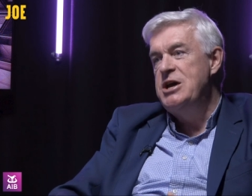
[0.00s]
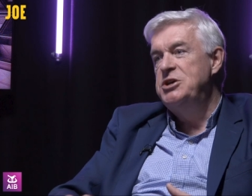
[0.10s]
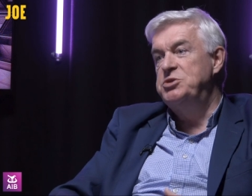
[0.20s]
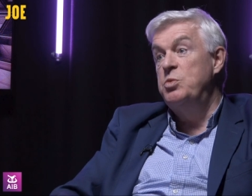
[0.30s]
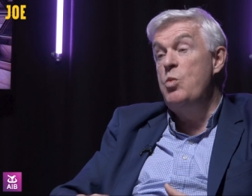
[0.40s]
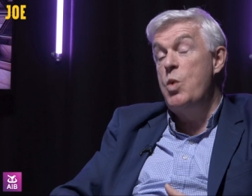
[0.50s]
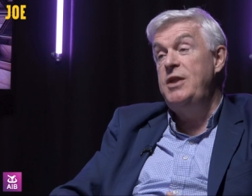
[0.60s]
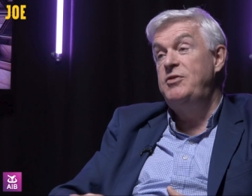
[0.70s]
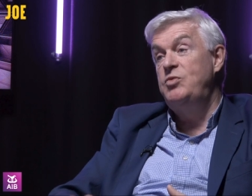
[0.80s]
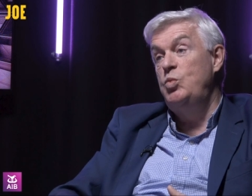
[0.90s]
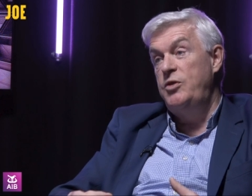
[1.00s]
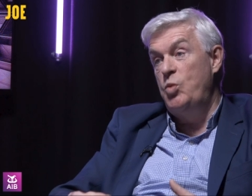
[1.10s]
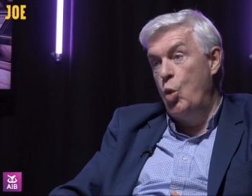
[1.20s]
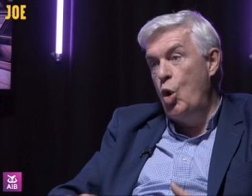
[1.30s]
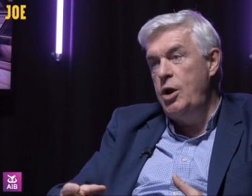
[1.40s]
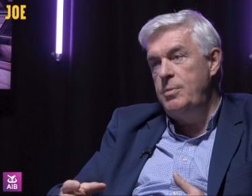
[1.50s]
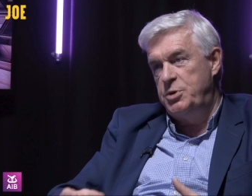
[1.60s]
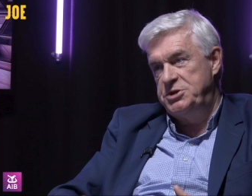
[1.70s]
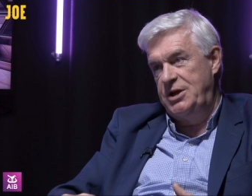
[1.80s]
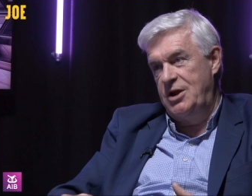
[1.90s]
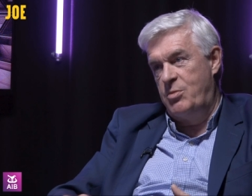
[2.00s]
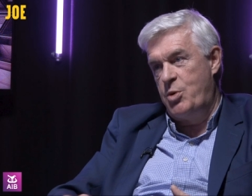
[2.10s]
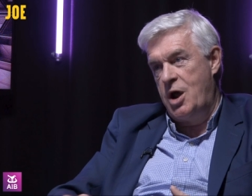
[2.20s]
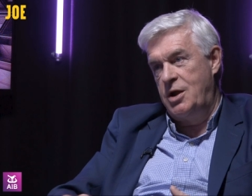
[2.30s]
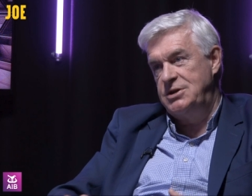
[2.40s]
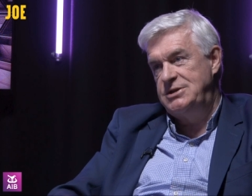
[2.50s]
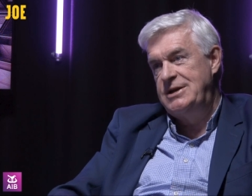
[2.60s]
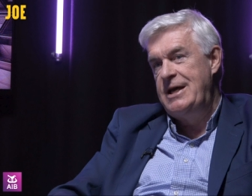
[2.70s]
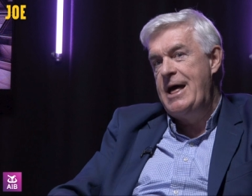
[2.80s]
So we went with one particular product,